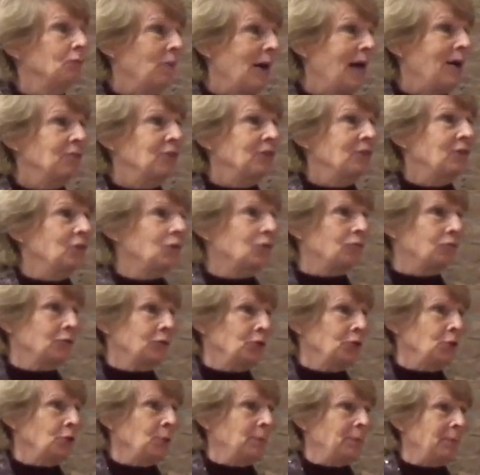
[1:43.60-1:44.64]
founded the
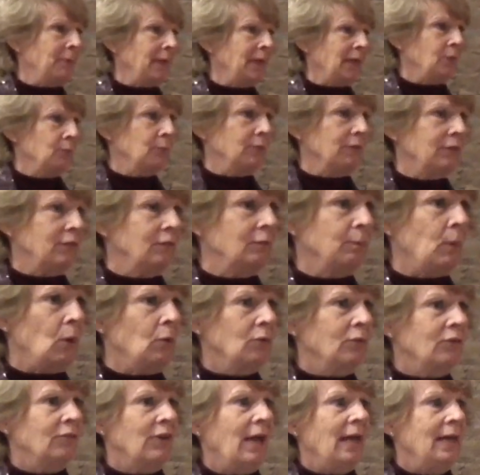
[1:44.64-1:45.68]
group, it was a
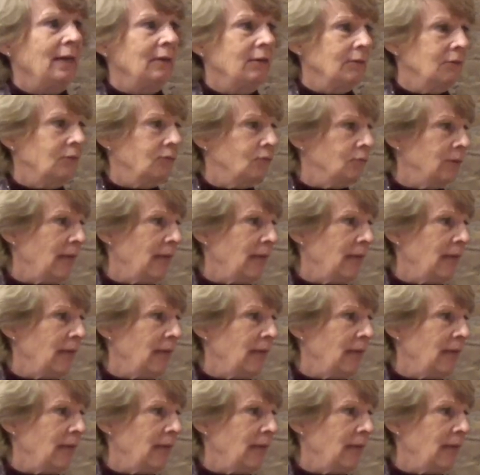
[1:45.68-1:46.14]
spontaneous